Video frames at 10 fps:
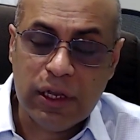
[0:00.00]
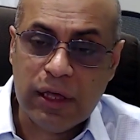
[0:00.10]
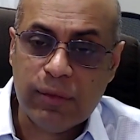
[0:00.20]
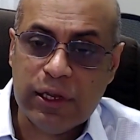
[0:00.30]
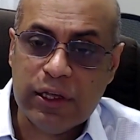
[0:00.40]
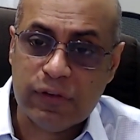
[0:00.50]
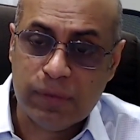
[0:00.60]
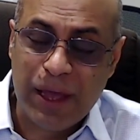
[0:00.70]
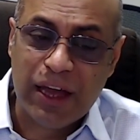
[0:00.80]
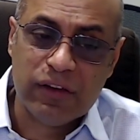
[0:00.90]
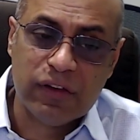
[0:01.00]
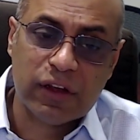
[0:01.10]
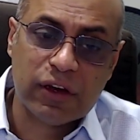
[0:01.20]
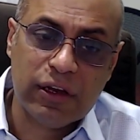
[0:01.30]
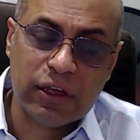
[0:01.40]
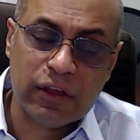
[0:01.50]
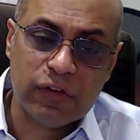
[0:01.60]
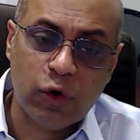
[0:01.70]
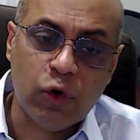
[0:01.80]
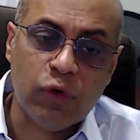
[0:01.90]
namely SMAD signaling, is